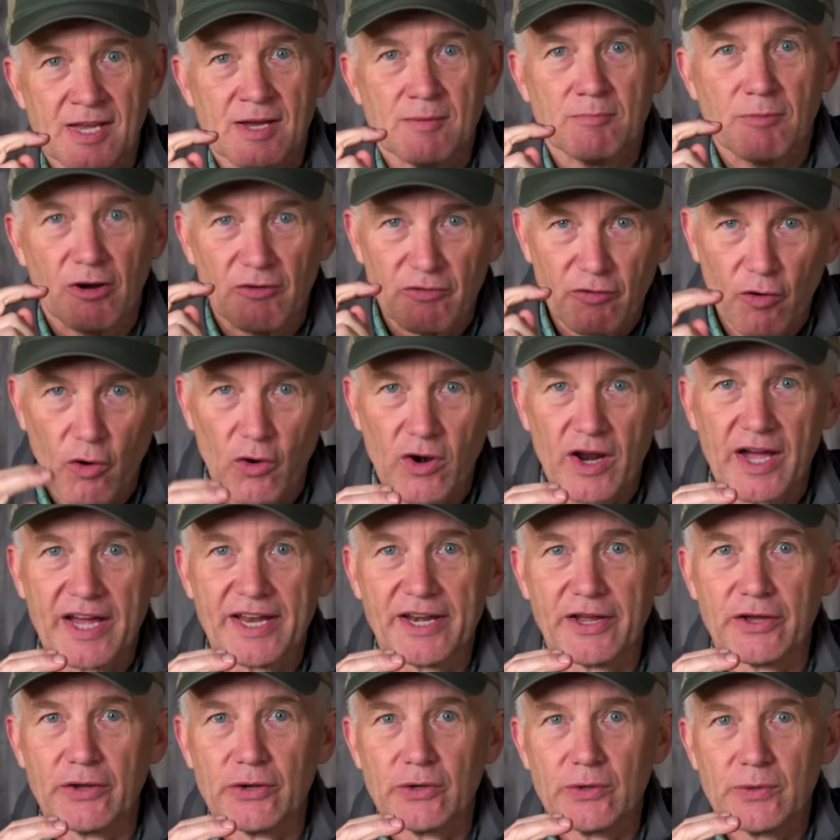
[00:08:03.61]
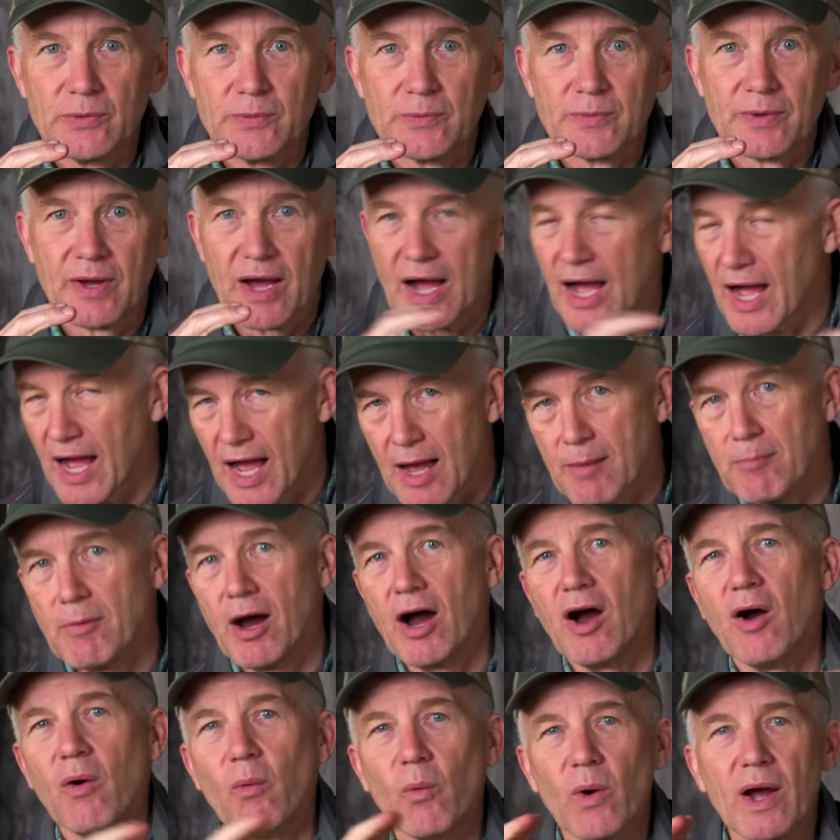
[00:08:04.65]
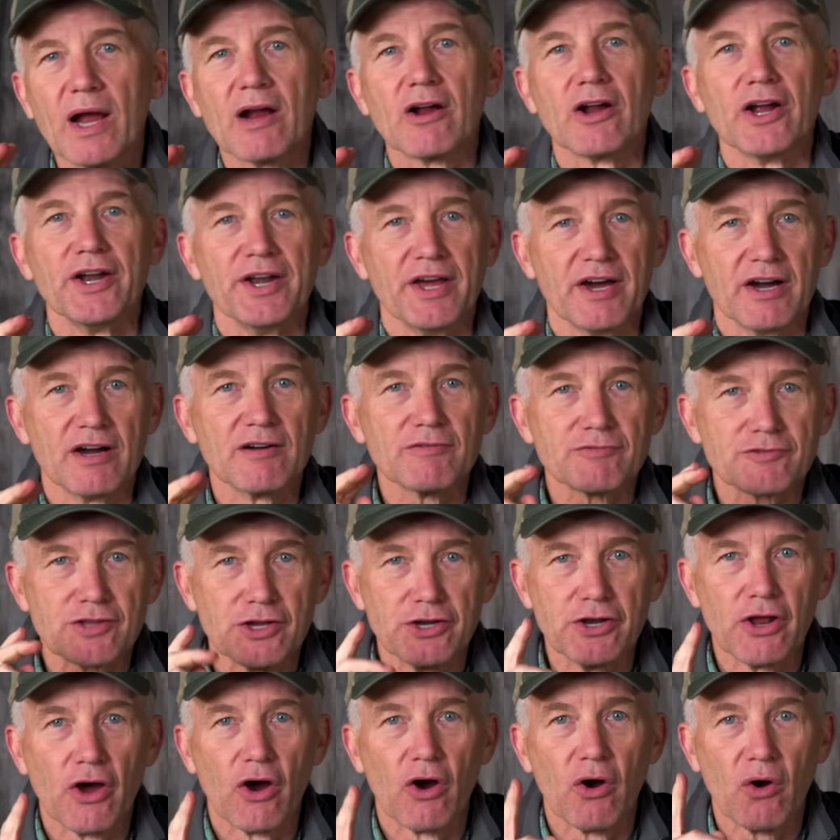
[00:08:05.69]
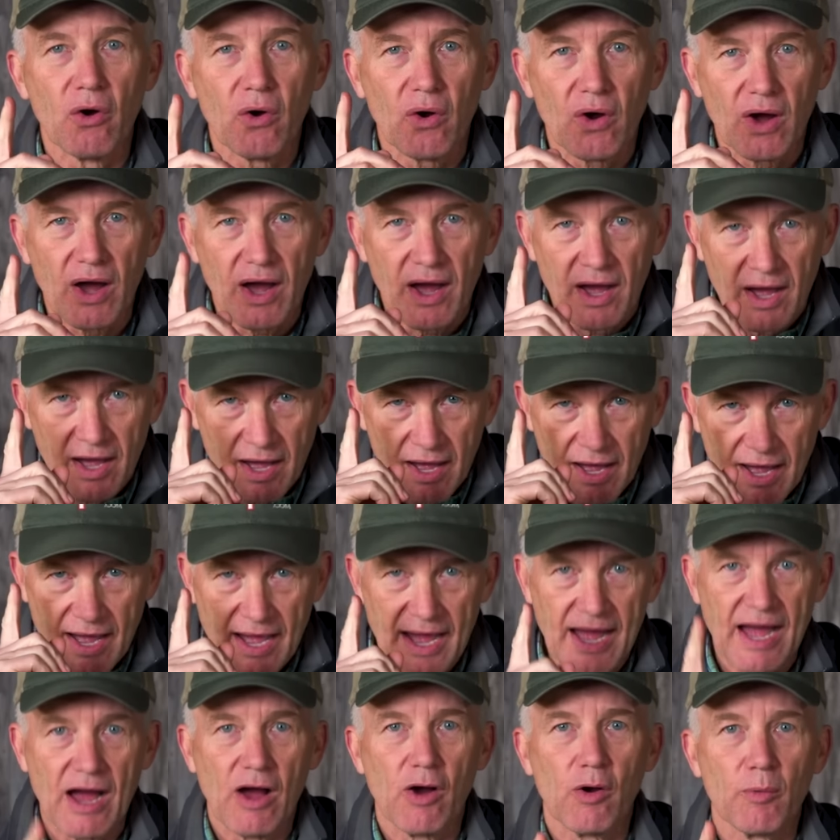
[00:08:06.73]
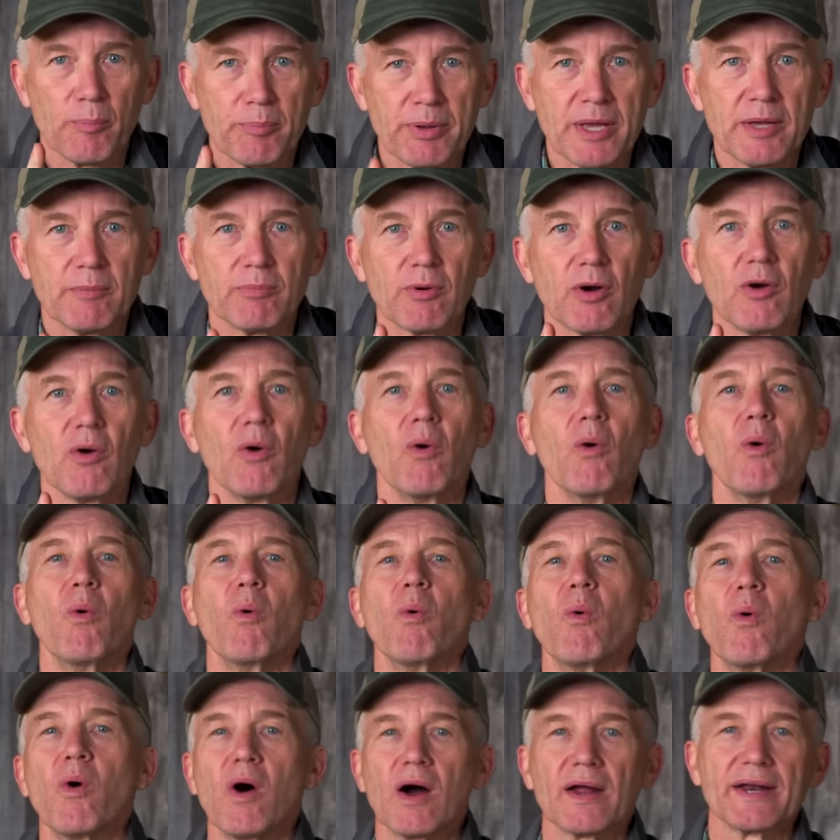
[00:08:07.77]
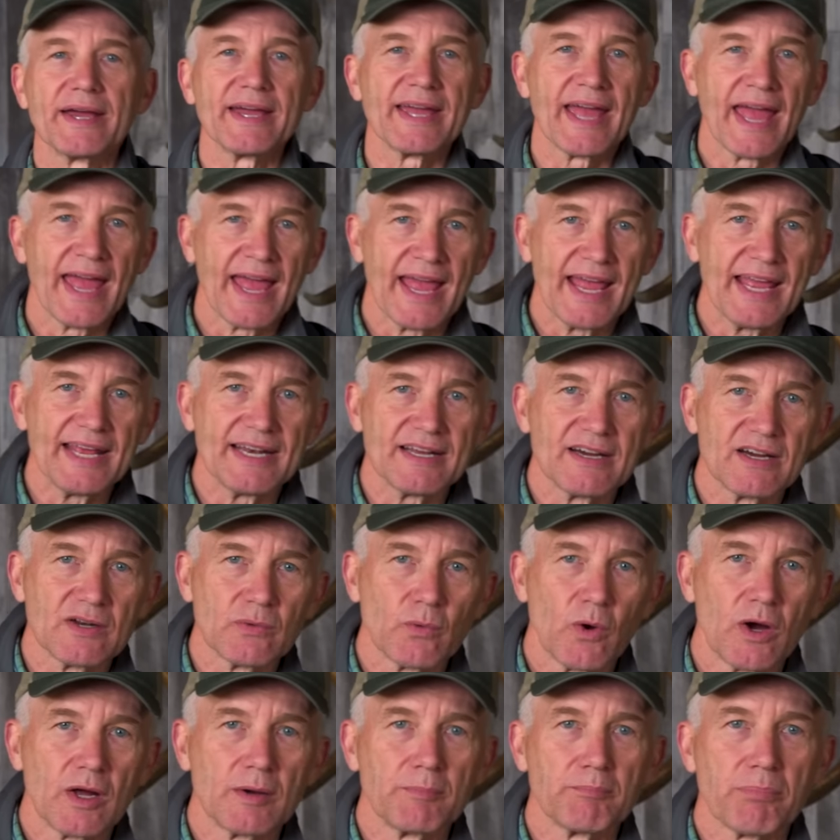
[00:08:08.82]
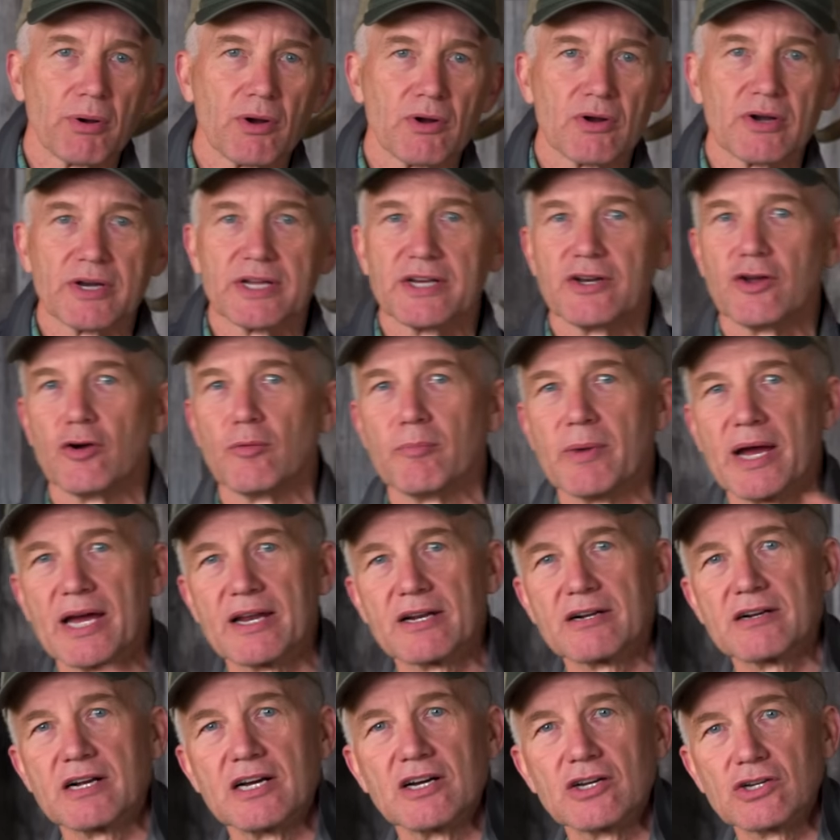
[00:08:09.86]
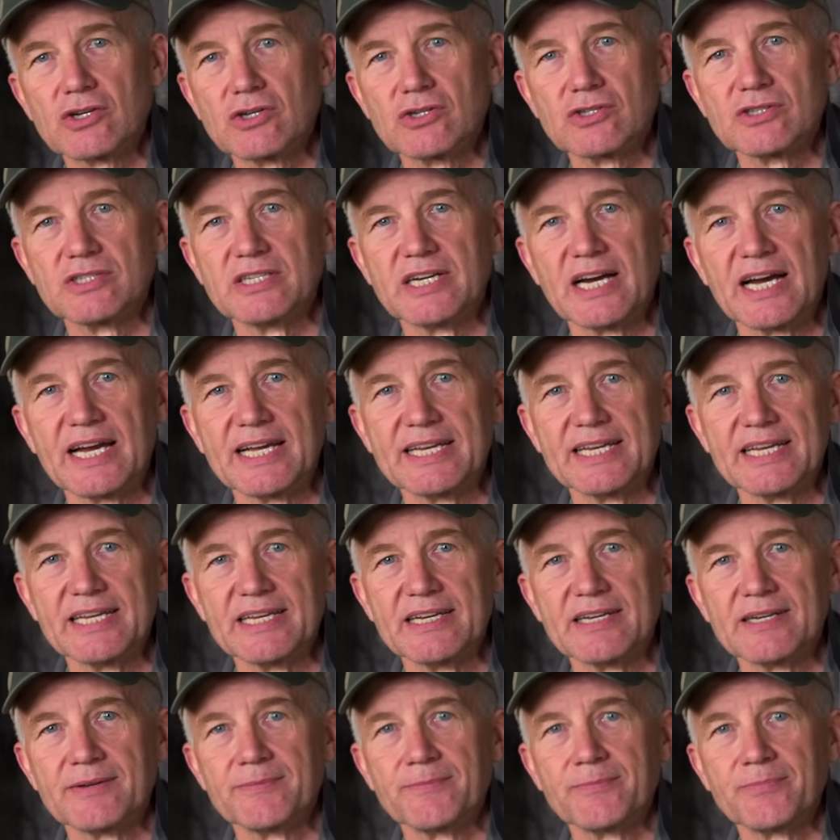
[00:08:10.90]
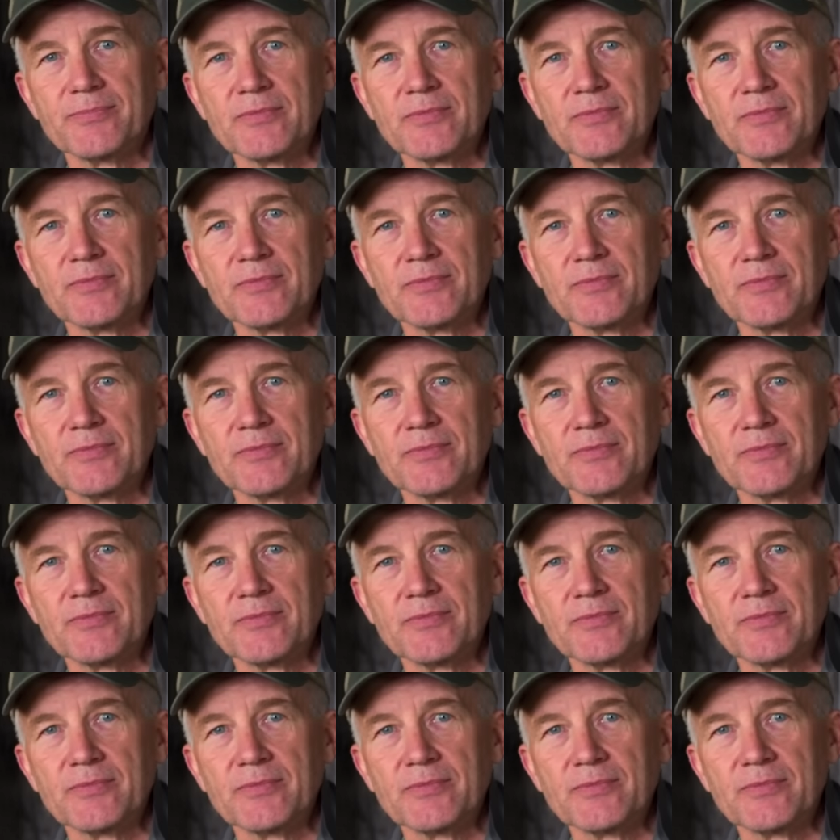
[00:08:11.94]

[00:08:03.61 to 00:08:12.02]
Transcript: Before I do, I'm aware enough to know how people want to hate on one party no matter how good the idea,